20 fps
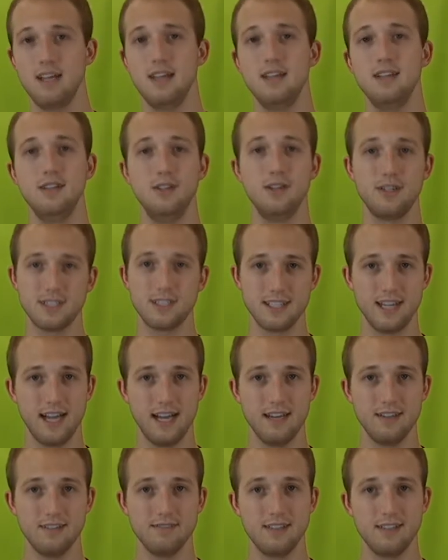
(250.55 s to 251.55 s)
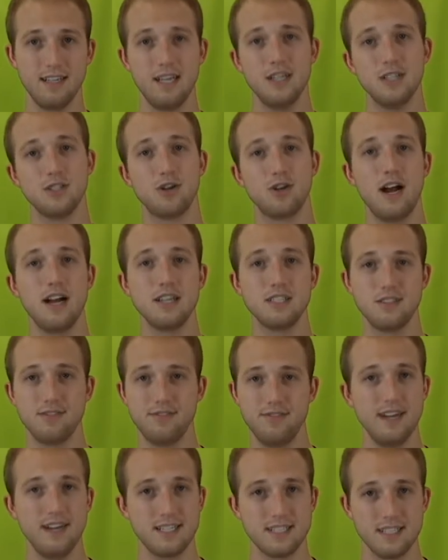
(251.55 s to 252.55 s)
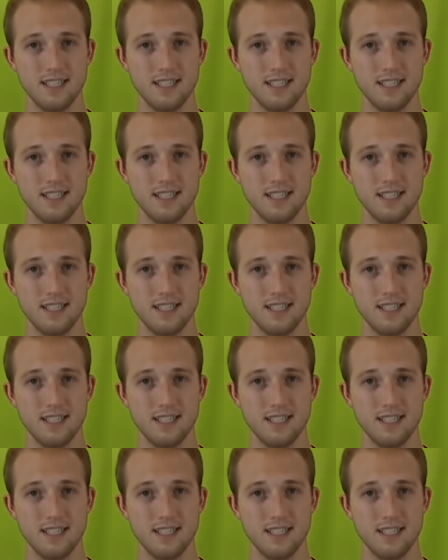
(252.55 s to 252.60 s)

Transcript: looks at it, tries to fix